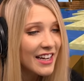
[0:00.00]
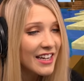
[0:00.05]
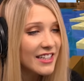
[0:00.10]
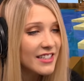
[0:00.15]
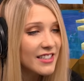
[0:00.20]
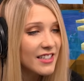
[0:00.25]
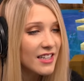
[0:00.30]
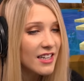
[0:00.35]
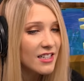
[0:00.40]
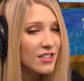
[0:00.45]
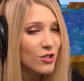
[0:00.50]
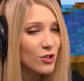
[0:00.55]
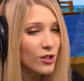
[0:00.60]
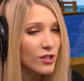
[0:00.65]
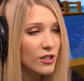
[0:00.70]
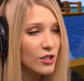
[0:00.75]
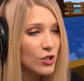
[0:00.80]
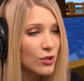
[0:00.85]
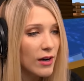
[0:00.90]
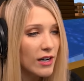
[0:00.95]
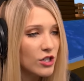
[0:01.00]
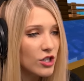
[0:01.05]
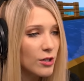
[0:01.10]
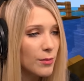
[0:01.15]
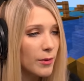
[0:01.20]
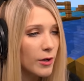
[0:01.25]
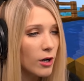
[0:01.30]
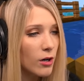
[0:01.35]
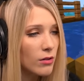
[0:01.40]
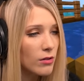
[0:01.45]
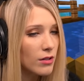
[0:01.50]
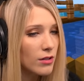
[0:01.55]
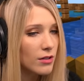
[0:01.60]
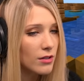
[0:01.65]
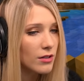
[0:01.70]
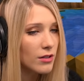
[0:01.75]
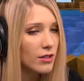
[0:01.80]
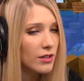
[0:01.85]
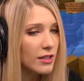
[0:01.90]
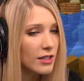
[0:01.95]
Is this your treasure boat?
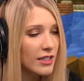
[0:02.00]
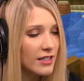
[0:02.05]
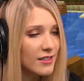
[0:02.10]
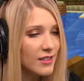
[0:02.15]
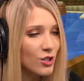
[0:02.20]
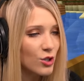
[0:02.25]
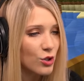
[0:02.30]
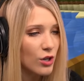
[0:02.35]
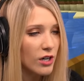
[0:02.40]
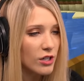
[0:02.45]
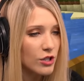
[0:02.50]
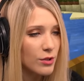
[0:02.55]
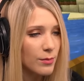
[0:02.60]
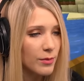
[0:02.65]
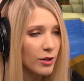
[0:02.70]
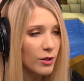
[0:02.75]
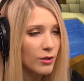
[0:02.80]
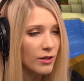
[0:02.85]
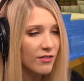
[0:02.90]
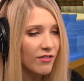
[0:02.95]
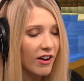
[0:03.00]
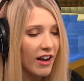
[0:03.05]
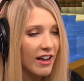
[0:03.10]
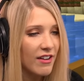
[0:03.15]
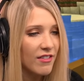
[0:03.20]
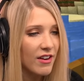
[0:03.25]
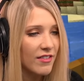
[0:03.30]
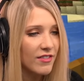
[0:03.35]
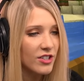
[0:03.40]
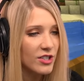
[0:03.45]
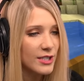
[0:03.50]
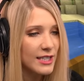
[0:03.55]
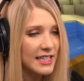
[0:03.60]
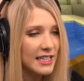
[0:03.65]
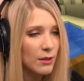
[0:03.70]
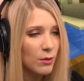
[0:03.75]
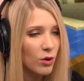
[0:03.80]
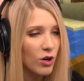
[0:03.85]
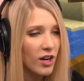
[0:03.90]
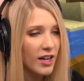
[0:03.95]
It's a treasure boat if I've ever
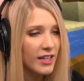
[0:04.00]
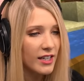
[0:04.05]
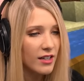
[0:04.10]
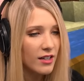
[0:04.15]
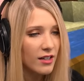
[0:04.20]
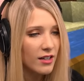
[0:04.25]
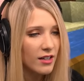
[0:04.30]
seen one.